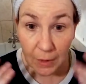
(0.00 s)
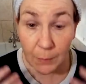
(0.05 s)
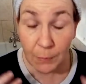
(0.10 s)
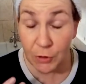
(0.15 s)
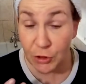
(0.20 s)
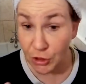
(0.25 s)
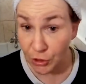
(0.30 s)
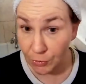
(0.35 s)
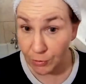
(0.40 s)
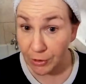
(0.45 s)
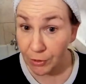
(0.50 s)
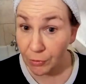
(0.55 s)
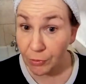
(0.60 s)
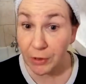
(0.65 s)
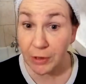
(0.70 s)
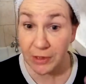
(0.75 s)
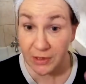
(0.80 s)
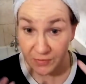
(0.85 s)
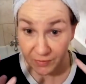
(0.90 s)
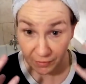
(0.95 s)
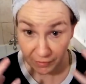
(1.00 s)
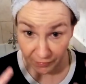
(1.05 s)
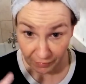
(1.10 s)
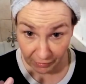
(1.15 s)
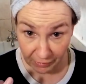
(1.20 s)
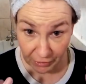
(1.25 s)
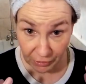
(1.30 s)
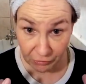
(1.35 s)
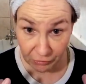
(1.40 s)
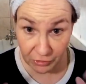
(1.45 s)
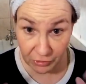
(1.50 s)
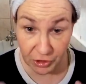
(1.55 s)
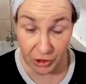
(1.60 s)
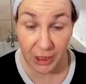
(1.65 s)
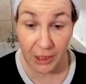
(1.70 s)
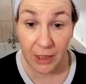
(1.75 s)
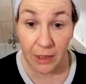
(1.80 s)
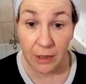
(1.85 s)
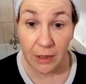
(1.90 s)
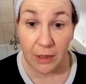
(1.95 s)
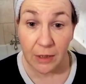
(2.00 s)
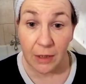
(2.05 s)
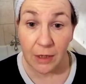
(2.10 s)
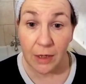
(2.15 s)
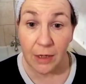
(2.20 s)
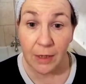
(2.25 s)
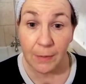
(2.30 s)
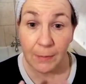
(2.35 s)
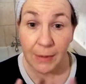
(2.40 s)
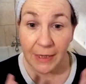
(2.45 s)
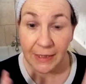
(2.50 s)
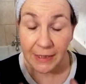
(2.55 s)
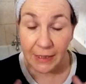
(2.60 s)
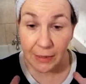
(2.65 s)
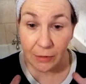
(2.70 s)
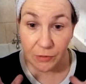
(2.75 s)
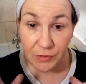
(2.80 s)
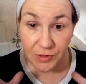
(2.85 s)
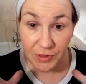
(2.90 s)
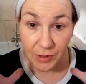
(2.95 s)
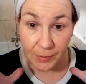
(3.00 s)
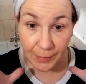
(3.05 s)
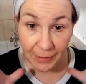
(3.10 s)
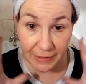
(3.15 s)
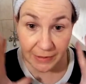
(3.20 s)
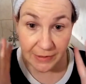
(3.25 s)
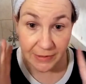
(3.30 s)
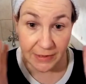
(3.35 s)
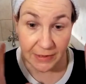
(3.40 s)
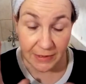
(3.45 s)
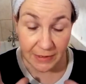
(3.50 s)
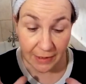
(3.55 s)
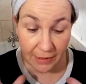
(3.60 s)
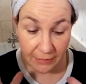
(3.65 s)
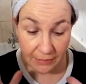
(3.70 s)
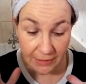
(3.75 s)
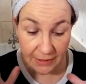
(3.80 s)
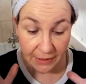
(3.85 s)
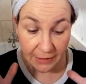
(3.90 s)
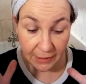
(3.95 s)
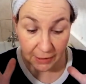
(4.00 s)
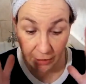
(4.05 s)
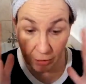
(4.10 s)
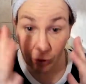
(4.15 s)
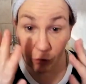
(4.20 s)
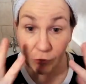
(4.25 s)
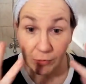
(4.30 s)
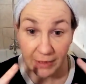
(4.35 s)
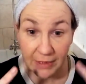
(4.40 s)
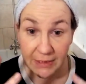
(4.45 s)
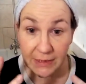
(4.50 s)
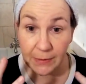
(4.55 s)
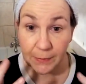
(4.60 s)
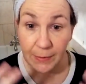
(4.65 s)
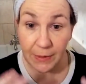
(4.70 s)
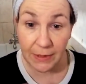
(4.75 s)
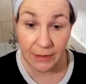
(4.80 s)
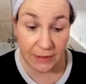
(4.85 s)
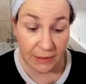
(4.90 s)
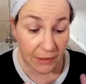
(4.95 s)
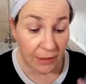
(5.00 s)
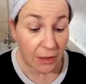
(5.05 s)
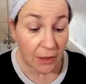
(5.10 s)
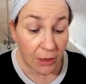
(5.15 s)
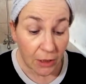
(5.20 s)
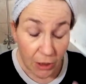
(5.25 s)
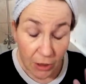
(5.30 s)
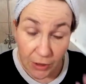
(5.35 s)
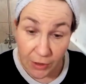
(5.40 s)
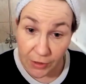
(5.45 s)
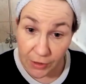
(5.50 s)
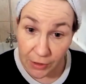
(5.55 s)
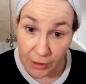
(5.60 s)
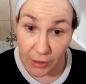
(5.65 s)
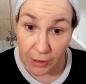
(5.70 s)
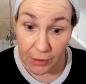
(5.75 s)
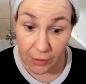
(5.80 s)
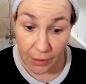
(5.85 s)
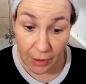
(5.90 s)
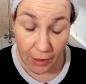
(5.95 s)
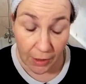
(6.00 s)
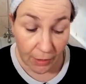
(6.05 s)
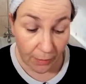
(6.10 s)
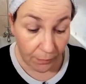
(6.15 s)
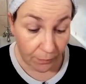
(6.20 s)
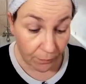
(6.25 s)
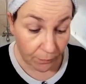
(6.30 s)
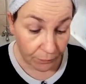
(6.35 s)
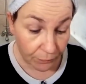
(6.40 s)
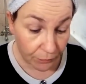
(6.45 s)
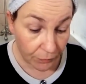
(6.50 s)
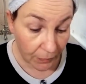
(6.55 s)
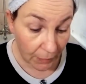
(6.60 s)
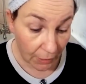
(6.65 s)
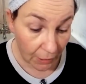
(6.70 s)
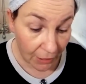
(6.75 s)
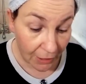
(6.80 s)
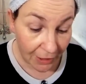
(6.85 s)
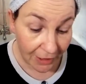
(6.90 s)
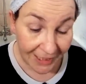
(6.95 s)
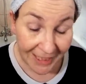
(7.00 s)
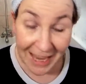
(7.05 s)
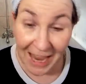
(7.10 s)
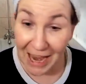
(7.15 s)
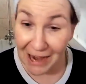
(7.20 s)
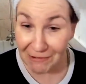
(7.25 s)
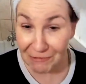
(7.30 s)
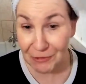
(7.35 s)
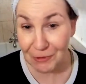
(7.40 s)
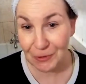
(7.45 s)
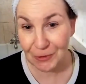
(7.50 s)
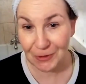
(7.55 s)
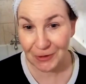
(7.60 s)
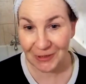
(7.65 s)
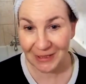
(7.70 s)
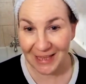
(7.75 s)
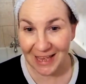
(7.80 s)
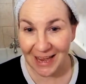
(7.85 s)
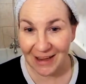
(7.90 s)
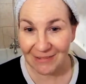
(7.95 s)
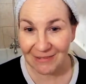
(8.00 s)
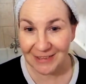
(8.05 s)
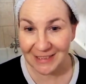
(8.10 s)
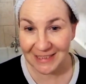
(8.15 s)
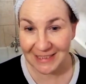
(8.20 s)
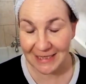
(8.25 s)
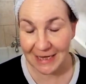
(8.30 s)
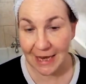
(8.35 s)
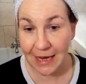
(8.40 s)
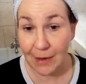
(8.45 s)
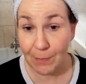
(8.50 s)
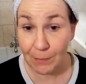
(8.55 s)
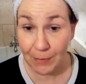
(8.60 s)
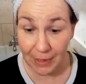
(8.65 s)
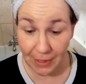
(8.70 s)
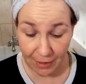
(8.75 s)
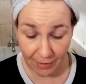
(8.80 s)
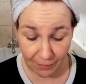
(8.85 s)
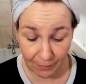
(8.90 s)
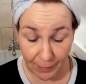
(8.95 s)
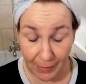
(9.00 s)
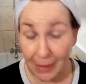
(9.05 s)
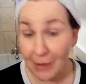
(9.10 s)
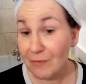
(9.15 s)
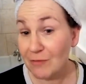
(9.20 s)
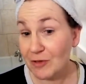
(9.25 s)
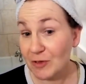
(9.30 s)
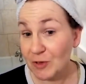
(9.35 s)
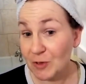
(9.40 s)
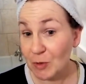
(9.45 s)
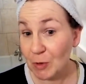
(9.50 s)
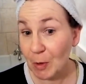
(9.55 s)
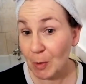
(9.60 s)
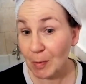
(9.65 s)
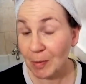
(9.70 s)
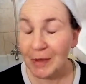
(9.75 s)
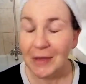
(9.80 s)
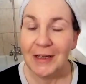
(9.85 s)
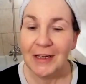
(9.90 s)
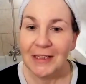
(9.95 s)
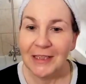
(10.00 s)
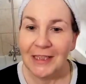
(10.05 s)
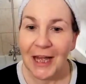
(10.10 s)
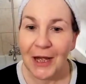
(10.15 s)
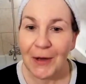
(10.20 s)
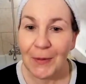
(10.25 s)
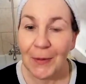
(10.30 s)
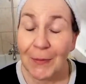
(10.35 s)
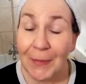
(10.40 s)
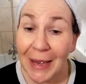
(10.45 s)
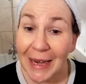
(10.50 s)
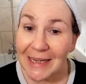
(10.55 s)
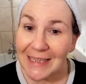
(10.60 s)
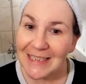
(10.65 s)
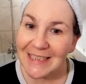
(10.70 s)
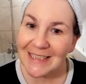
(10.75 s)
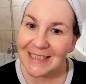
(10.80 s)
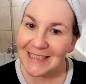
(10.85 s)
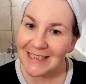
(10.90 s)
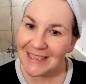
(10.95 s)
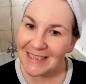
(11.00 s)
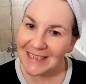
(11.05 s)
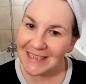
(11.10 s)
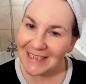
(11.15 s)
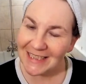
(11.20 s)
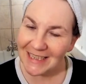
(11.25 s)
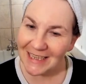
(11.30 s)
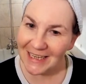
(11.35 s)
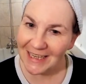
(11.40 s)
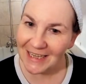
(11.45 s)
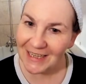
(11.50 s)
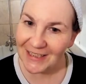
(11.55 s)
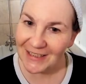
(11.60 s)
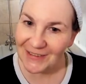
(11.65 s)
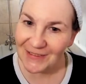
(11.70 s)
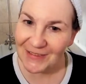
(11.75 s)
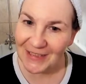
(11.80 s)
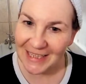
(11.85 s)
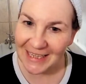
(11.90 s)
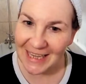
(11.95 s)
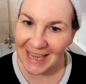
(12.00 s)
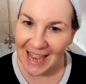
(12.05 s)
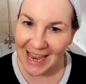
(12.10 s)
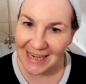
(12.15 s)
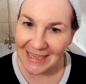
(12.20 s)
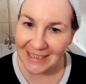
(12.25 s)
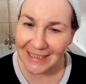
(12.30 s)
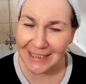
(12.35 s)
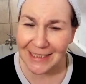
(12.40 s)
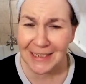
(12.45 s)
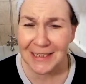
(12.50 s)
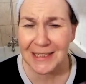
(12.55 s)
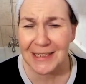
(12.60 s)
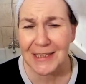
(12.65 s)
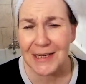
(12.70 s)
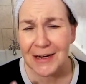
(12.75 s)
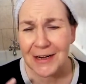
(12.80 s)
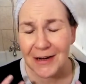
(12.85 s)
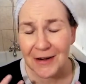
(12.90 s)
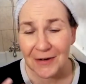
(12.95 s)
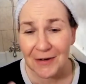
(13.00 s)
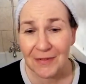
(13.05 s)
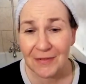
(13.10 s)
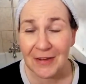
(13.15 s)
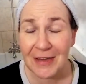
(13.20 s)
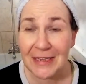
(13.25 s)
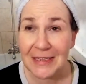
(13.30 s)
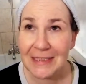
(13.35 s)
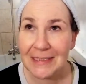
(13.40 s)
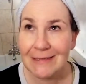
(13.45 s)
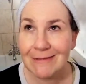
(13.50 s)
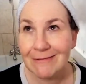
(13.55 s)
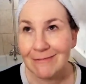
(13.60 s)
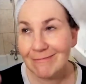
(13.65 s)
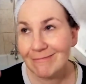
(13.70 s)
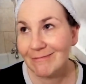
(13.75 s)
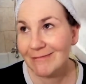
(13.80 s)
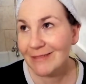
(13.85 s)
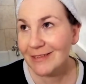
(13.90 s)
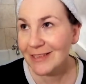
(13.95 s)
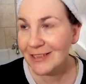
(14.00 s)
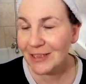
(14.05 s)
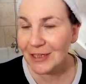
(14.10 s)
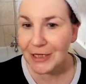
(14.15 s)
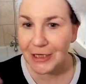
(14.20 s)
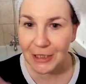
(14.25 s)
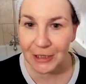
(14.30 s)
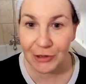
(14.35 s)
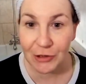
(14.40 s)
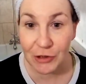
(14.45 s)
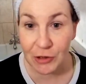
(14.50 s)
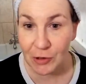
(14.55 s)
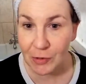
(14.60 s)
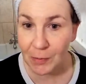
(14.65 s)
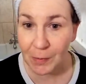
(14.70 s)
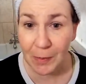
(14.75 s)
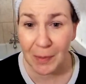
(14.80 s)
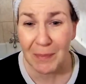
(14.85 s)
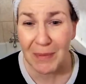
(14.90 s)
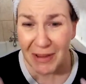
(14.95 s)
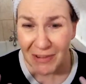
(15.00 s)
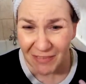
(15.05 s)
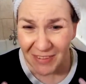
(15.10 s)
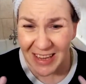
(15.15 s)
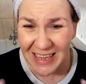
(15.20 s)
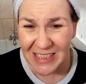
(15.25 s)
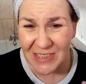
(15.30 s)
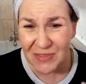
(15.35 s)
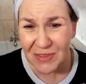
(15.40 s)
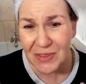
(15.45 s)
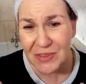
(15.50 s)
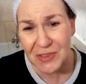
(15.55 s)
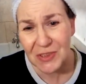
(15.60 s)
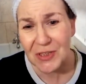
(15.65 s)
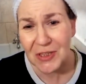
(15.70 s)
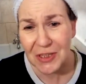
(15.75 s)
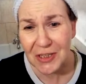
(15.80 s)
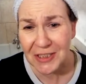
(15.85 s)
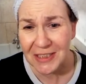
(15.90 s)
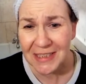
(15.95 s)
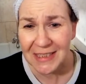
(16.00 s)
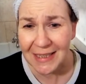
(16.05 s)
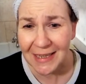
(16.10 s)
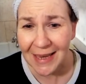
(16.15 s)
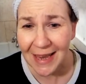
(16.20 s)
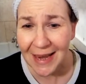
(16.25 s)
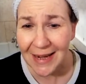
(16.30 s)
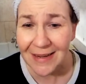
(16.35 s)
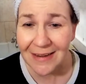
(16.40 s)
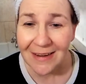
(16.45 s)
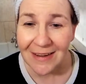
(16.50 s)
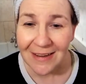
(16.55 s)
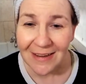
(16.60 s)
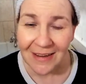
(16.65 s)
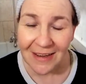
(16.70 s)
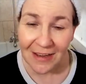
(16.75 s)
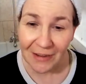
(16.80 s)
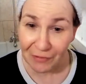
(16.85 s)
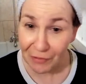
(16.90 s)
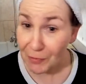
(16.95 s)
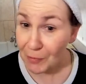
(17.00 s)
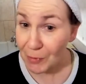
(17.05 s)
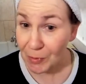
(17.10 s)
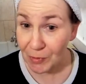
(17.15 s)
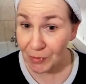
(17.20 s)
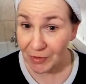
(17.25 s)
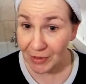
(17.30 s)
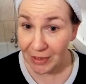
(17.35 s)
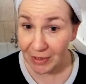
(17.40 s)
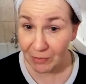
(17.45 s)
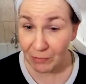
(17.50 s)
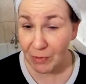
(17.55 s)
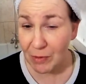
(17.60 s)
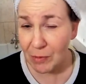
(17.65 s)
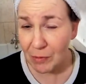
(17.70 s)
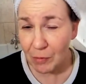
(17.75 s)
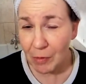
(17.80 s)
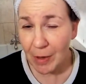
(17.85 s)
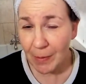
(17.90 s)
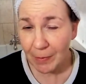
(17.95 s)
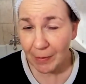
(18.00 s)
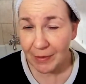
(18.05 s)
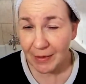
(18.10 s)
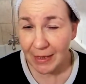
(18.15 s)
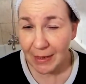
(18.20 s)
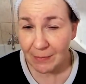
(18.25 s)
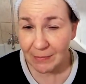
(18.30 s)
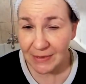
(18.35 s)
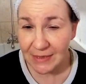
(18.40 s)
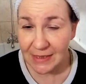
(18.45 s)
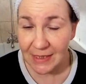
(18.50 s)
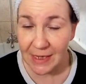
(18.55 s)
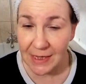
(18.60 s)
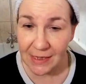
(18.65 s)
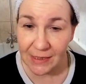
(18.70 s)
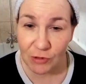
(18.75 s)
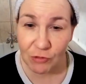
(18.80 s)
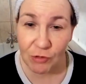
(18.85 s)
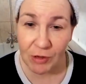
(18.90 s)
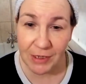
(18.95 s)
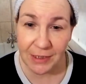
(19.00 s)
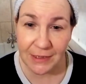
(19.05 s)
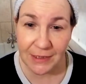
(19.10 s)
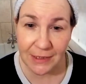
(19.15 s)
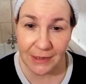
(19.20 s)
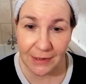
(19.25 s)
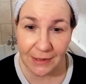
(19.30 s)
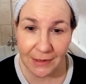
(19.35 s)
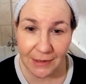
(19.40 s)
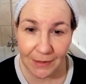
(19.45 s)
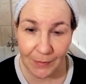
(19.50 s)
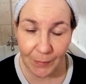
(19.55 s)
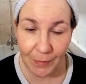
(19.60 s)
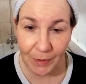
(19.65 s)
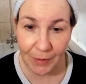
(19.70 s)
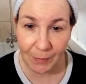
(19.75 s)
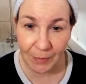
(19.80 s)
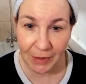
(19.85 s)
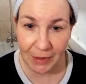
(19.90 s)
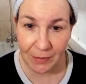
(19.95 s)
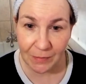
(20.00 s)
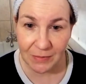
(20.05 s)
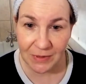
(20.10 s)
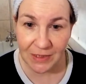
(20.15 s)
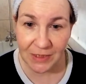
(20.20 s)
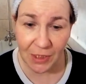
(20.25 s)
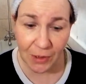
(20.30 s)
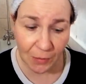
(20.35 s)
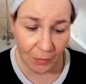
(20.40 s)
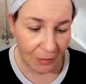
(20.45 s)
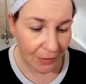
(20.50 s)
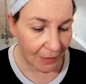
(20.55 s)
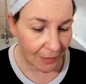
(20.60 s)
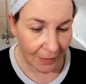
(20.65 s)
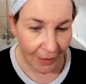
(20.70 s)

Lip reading: patchouli oil is very, very nourishing, and it also balances out any greasy bits. The carrot oil, I have to say, I'm being a bit of a snob. I went back to the city at the weekend, and I don't know if it's psychological, but my face feels dirty again from we were right by the M6, right in Birmingham, so